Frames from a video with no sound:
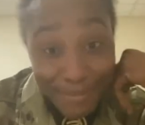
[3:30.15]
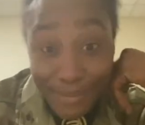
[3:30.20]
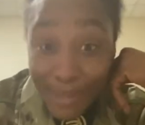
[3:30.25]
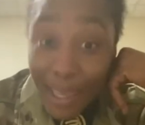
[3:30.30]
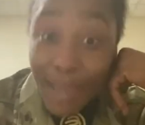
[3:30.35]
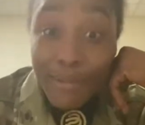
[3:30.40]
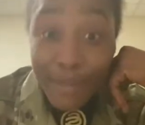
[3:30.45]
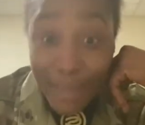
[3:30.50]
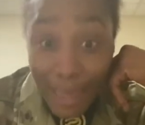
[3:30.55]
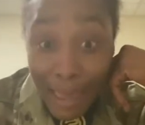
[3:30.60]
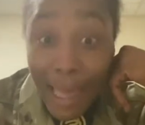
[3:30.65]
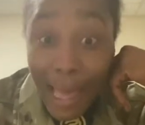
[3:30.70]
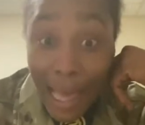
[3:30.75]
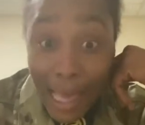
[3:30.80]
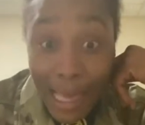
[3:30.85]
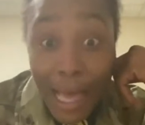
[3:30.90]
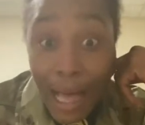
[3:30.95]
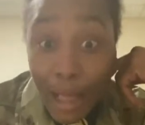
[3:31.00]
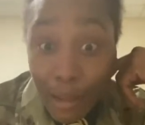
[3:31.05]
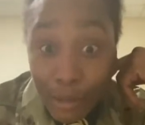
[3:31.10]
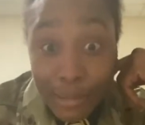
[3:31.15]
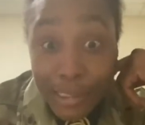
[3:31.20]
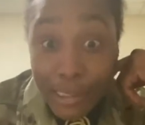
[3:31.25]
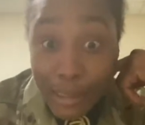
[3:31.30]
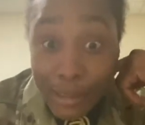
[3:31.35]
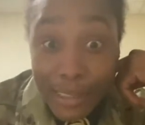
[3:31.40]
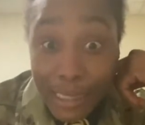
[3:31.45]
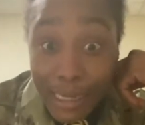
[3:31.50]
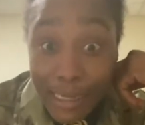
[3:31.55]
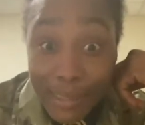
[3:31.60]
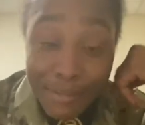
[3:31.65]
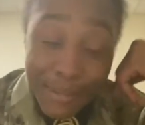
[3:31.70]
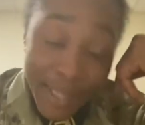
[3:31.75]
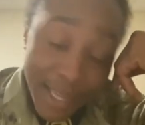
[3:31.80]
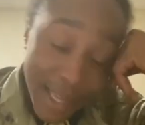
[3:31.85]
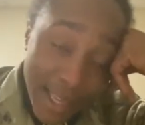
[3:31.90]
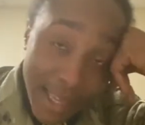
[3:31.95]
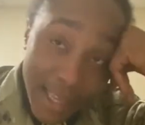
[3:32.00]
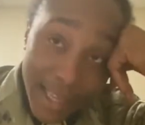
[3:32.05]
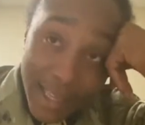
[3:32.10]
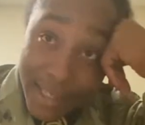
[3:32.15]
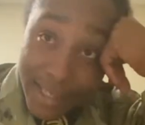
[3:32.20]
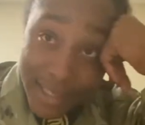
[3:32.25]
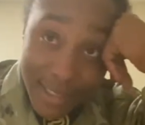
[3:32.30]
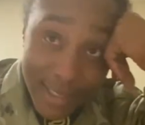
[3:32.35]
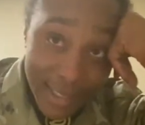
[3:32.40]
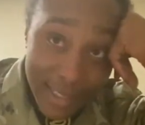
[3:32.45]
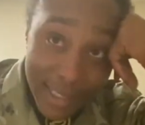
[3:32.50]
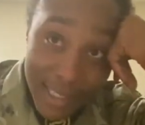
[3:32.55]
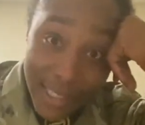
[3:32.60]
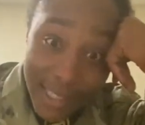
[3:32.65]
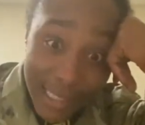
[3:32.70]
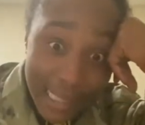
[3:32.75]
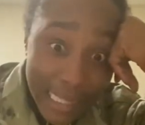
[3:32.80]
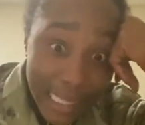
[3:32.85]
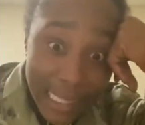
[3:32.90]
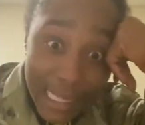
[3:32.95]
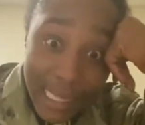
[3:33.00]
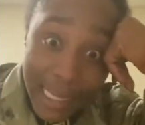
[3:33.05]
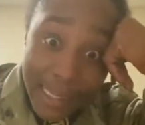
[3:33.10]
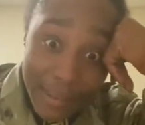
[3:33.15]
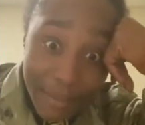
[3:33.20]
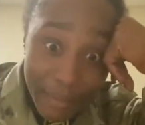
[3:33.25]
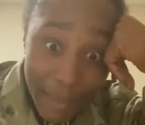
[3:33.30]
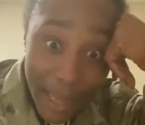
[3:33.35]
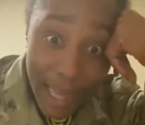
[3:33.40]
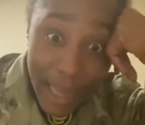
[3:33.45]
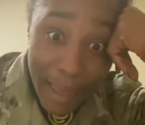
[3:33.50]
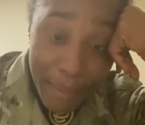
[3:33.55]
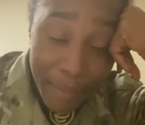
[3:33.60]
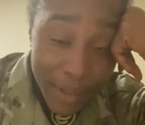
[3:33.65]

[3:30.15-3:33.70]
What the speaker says: Okay, I'll tell you. It doesn't look anything like the map,